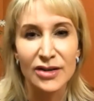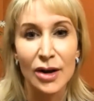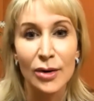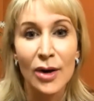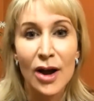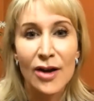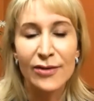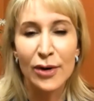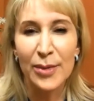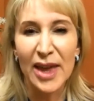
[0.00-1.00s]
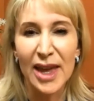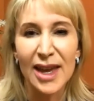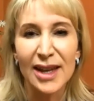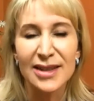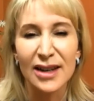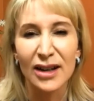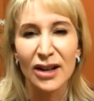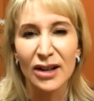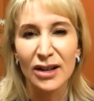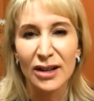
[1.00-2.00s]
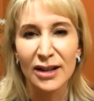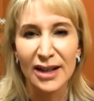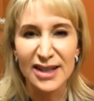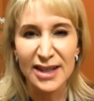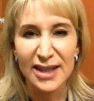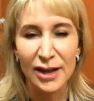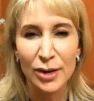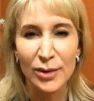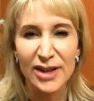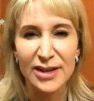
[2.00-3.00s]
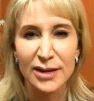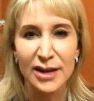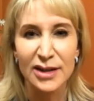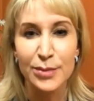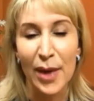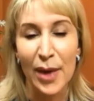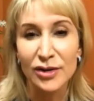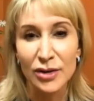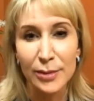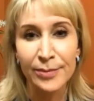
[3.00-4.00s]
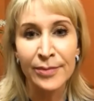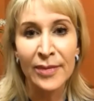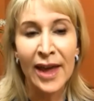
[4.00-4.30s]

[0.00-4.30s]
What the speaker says: So for me, it's a continuous spectrum.